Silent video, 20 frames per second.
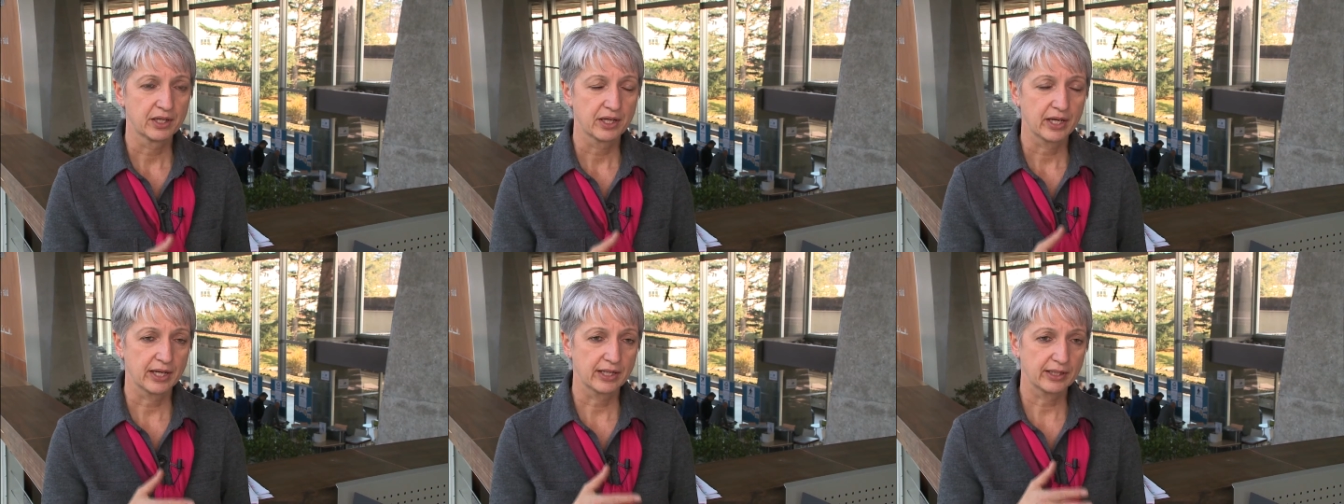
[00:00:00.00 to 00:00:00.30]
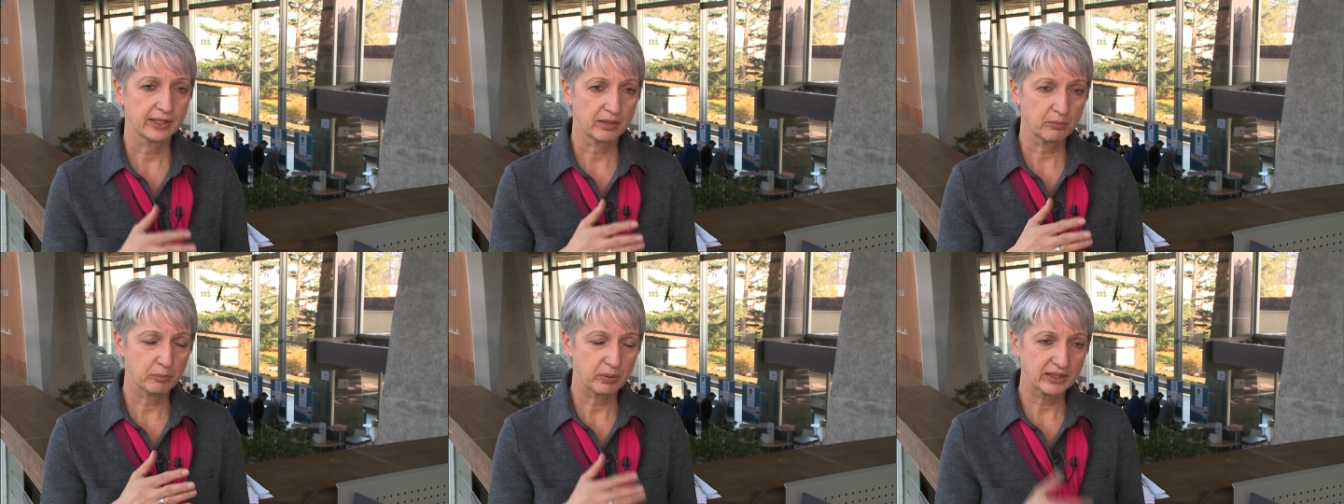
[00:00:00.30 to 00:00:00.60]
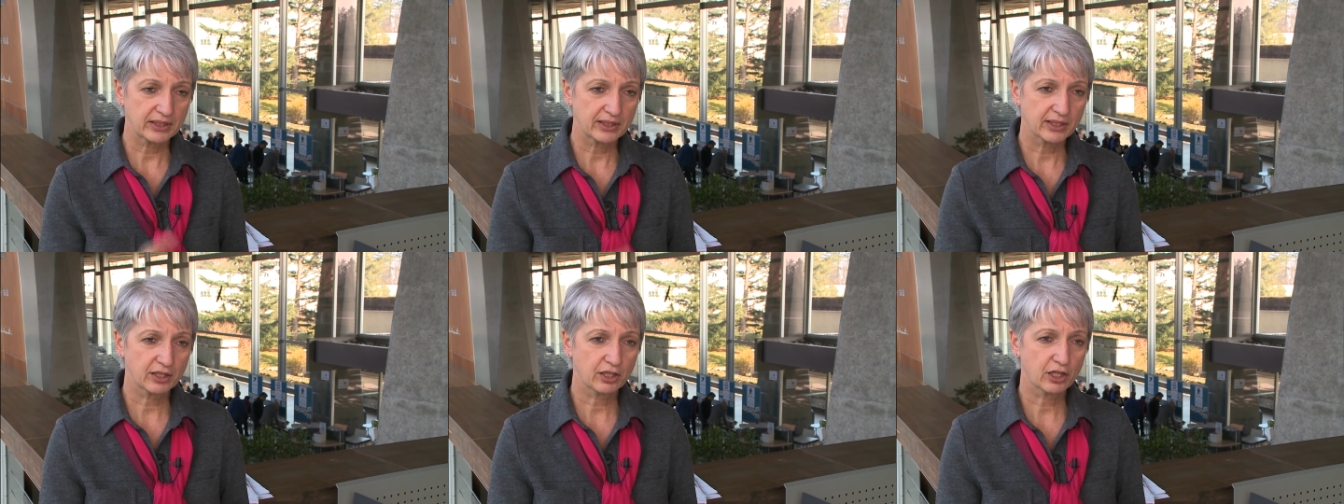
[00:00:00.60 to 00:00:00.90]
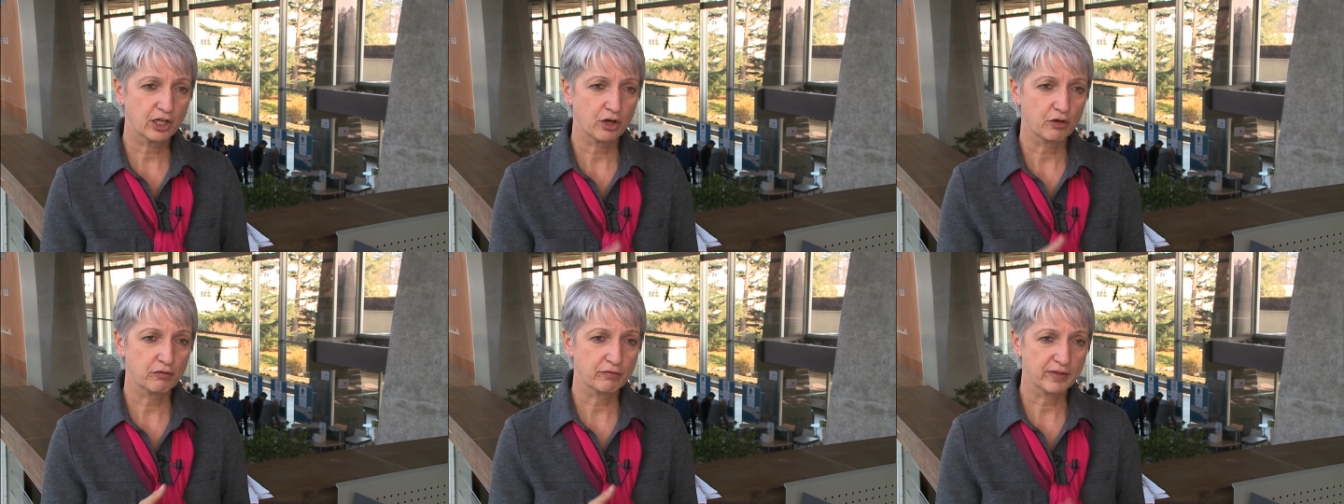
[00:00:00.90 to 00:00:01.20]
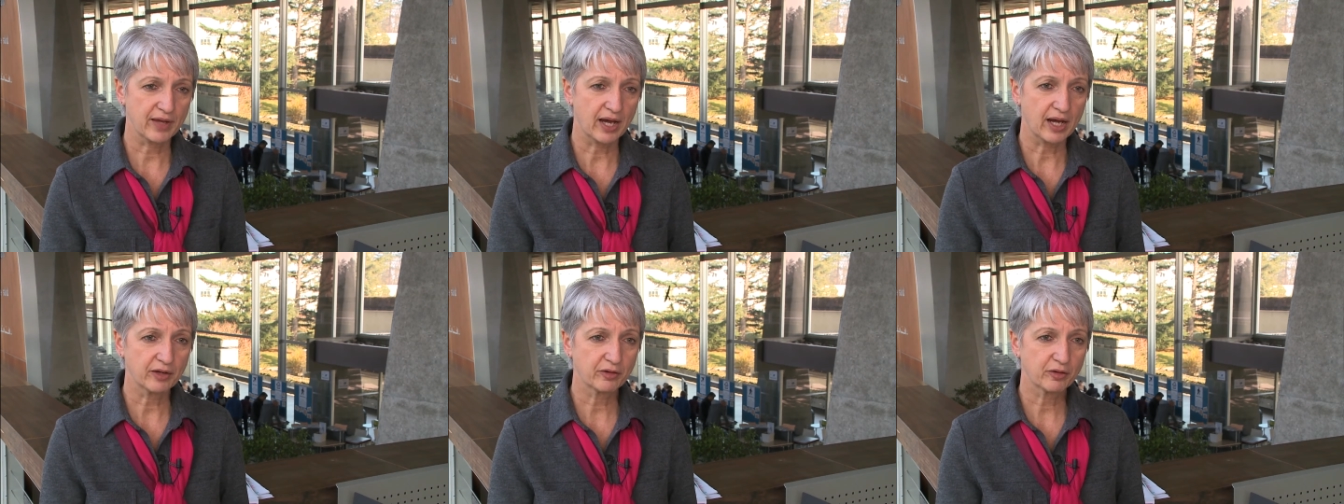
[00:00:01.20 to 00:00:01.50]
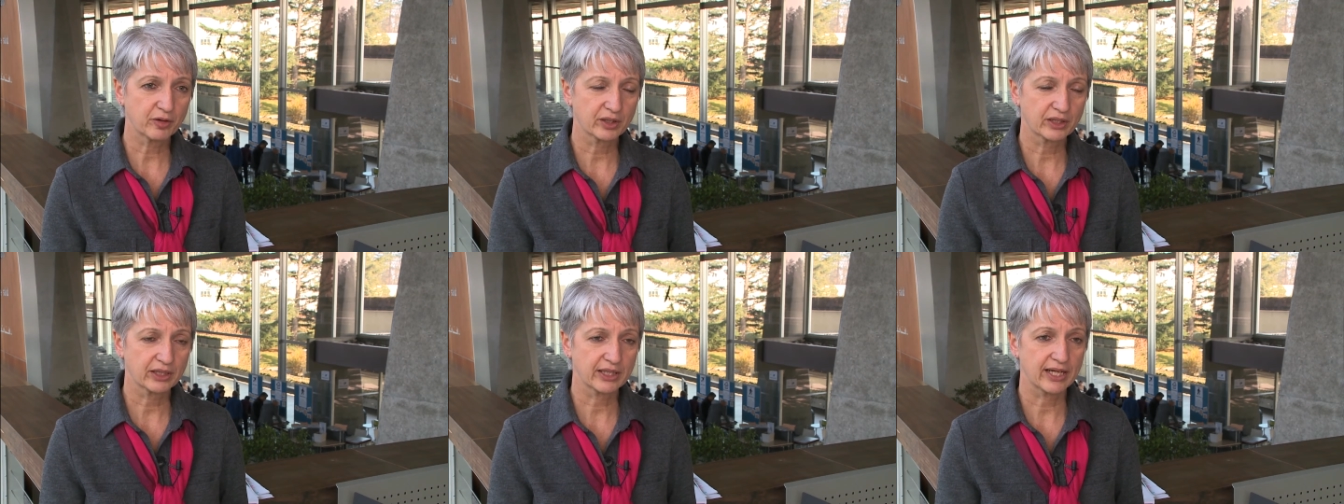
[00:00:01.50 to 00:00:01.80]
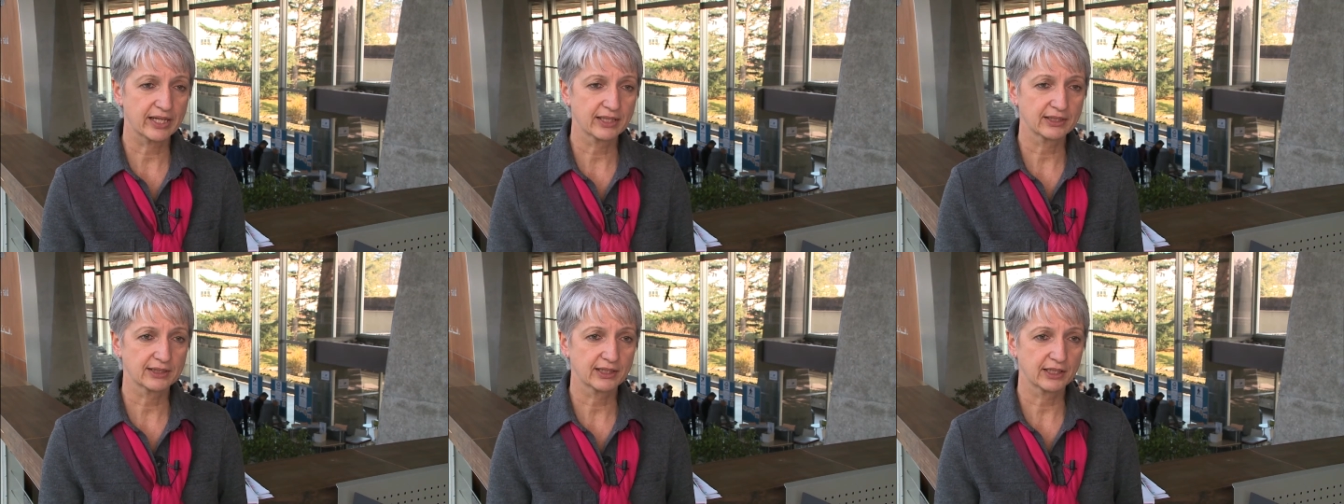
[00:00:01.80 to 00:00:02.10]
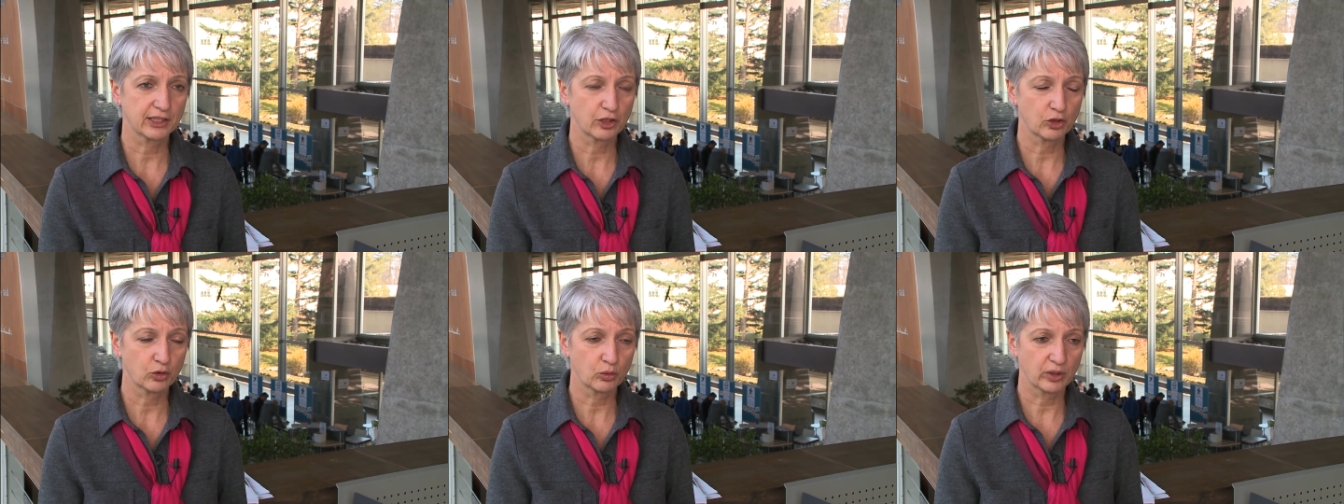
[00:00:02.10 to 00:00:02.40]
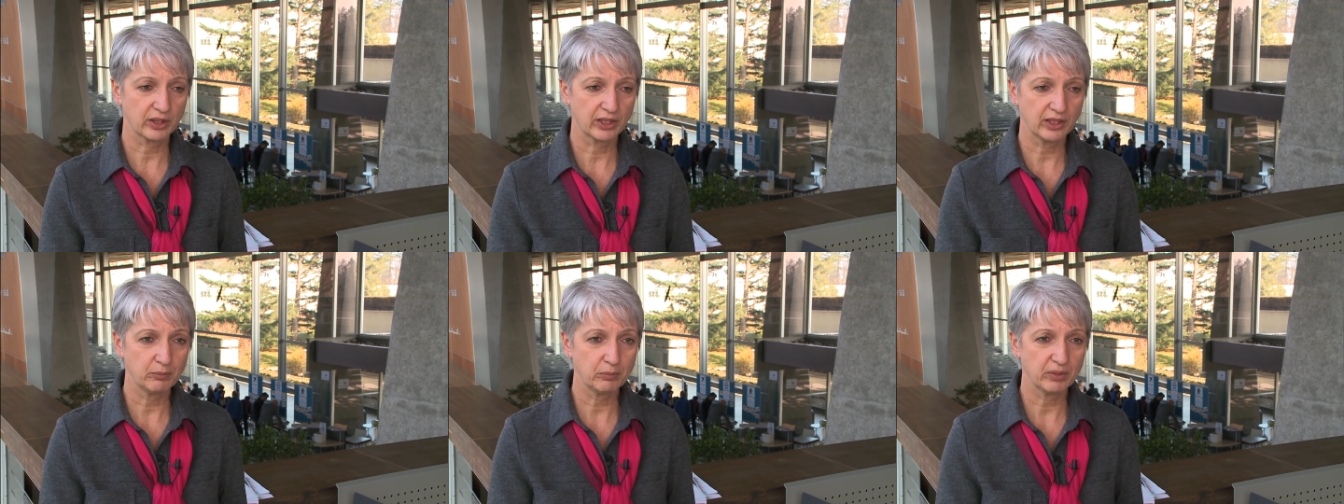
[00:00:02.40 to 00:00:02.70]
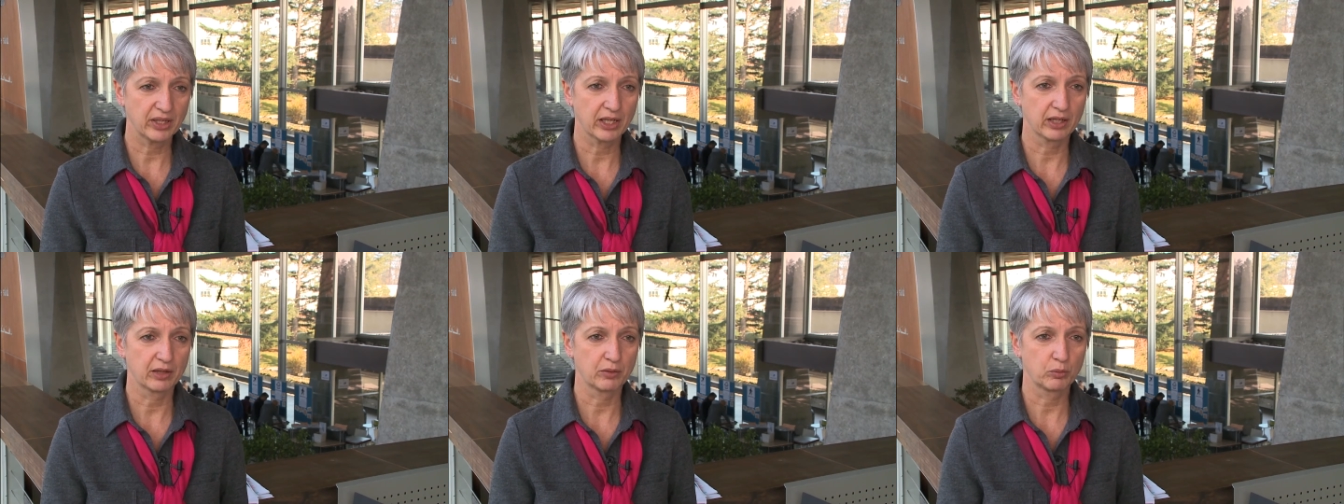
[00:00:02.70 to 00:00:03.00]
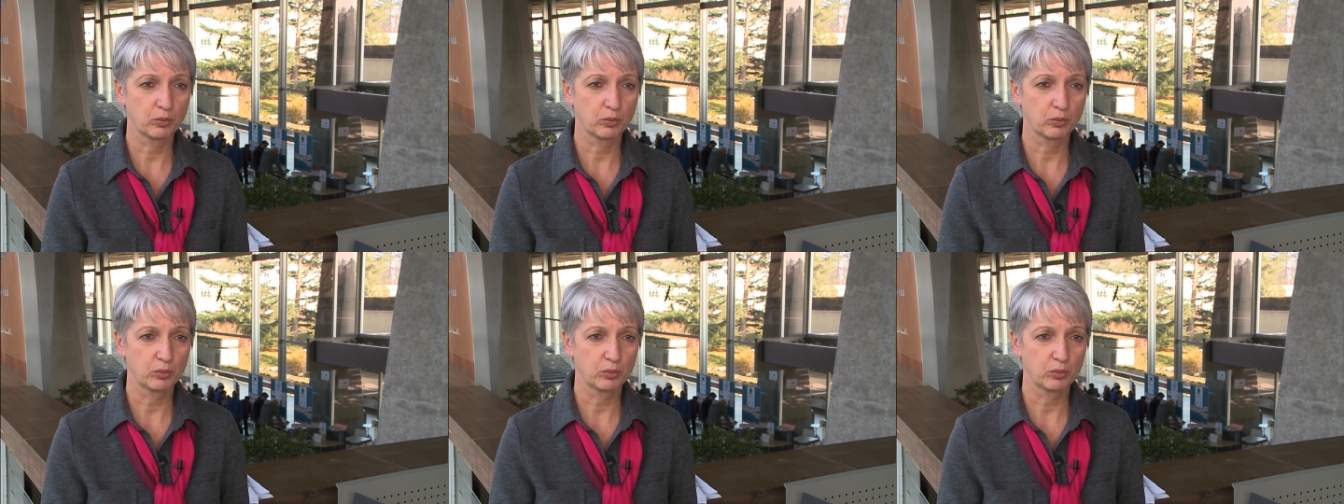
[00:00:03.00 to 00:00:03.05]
and in particular of thyroid cancer and leukemia,